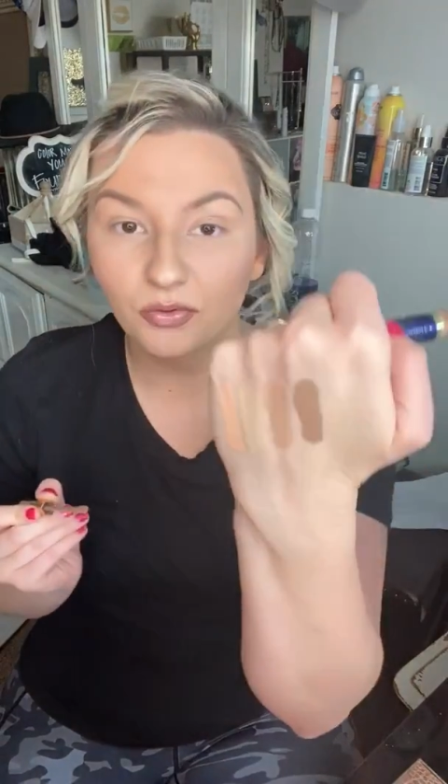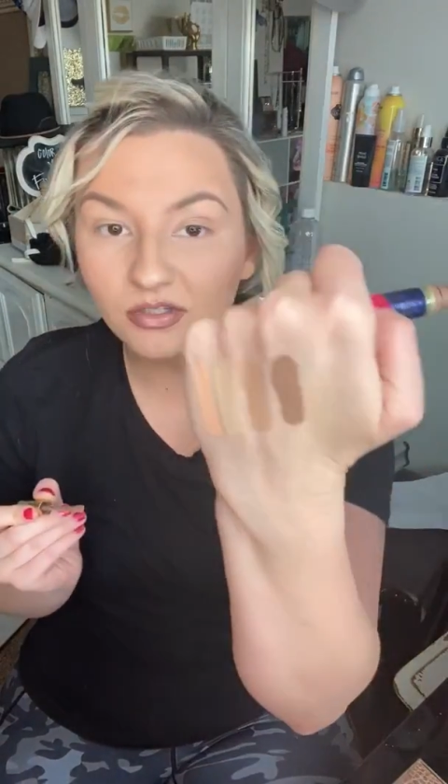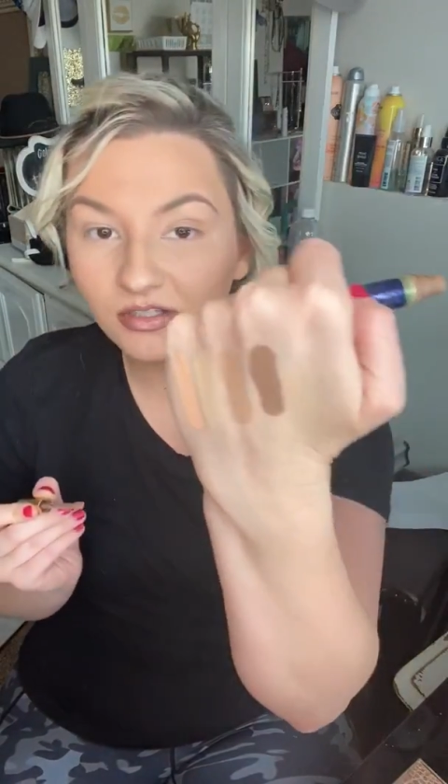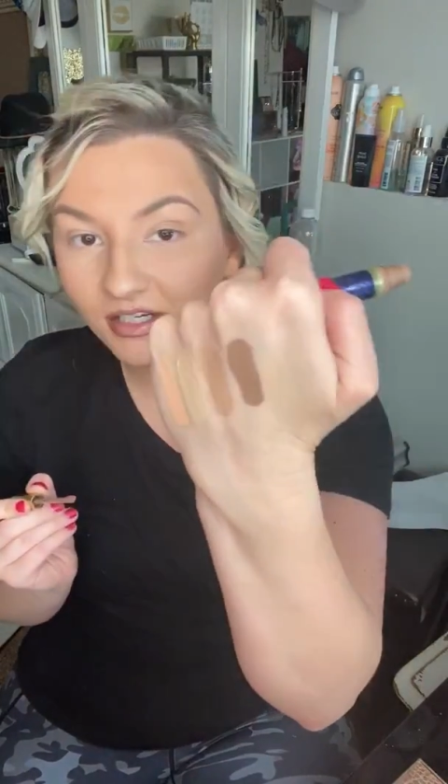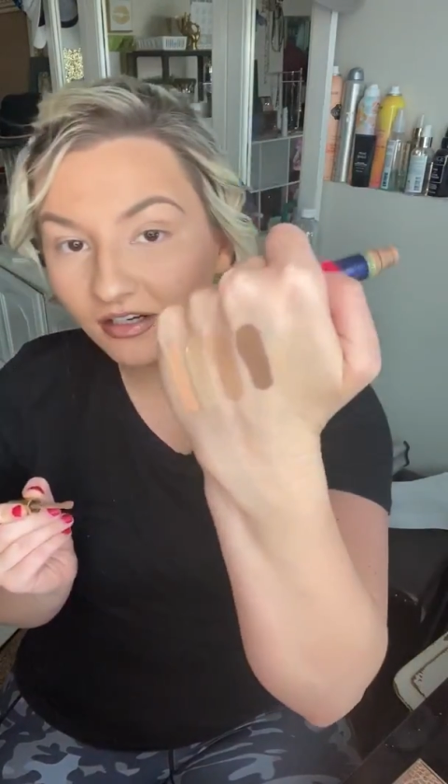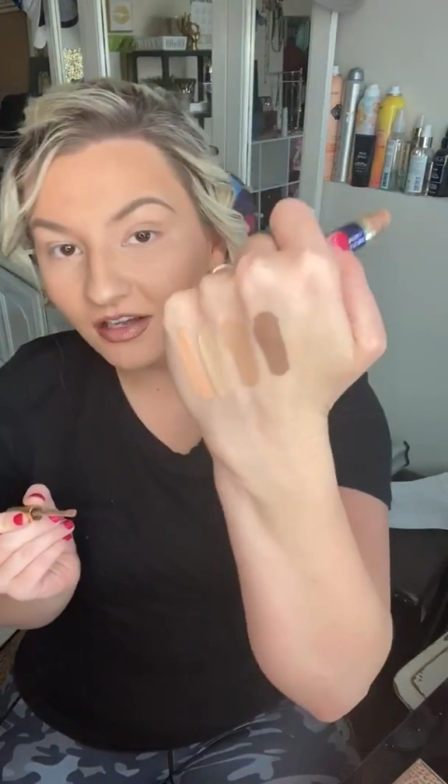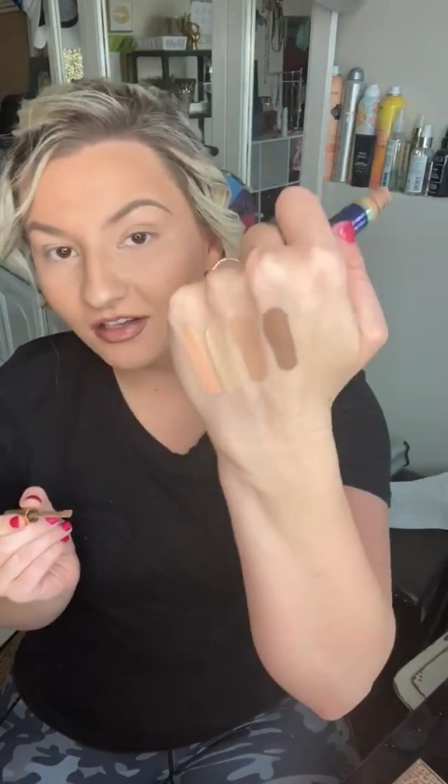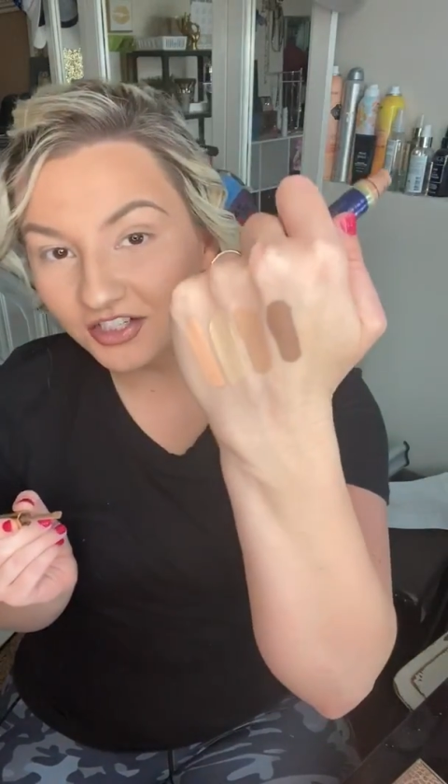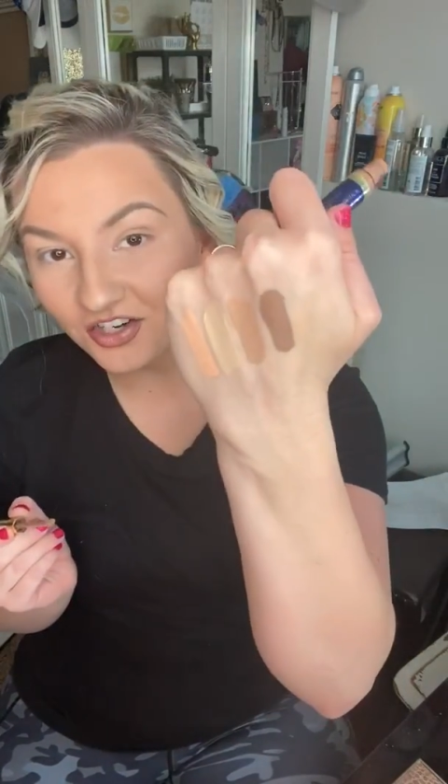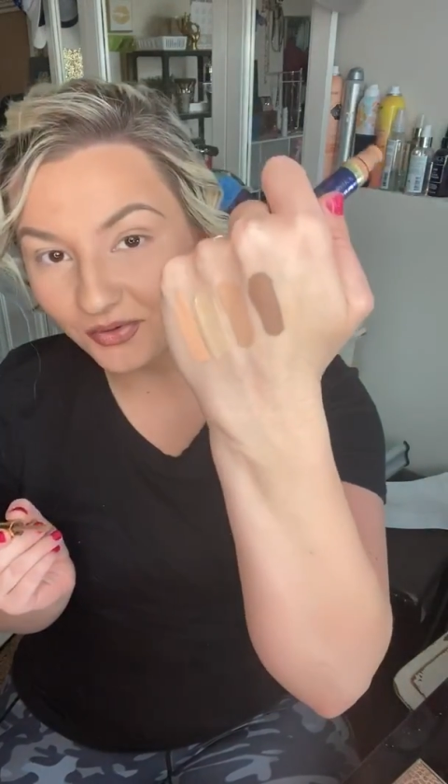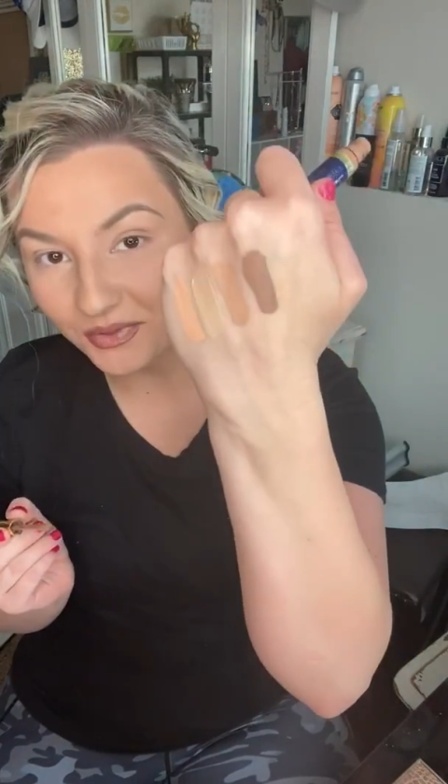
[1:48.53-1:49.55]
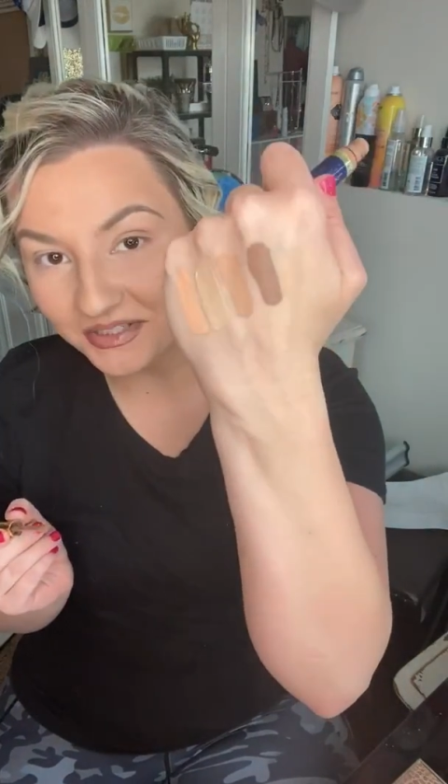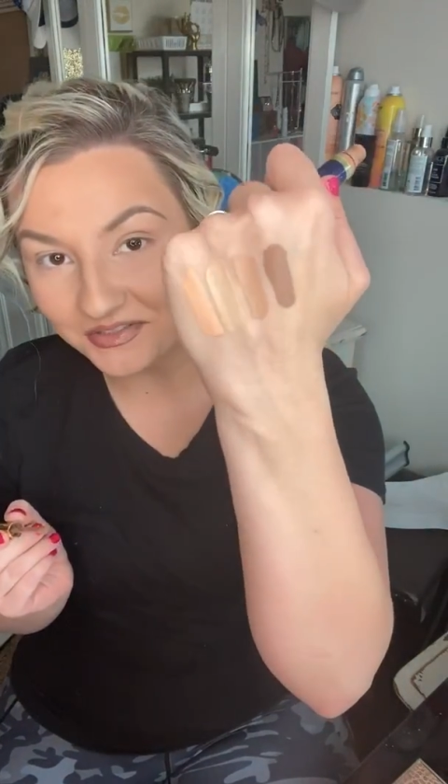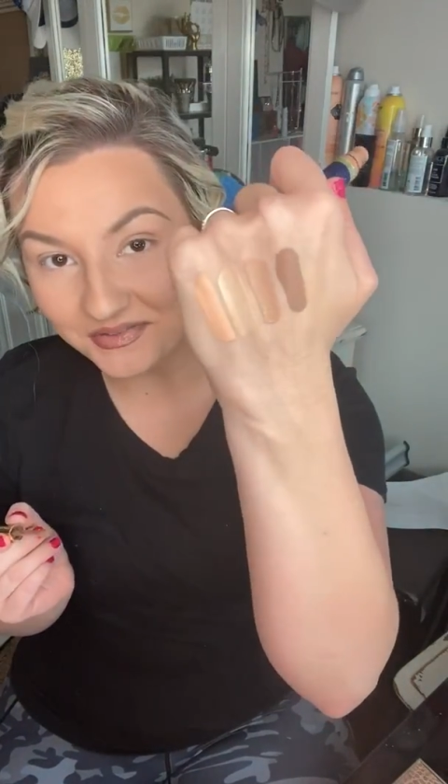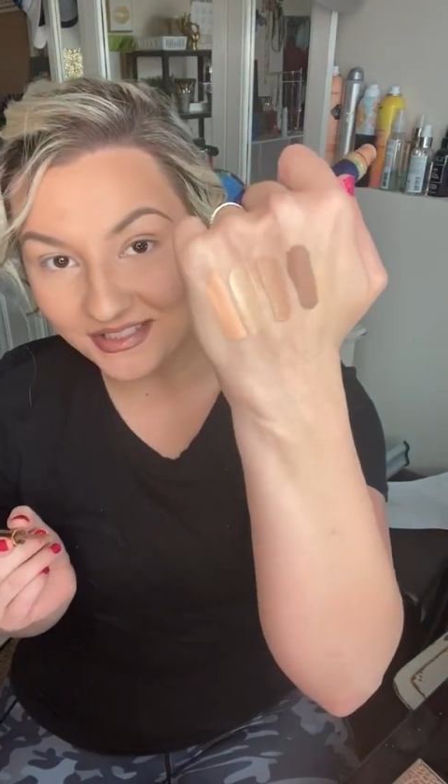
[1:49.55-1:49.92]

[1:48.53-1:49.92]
or glitter colors are going to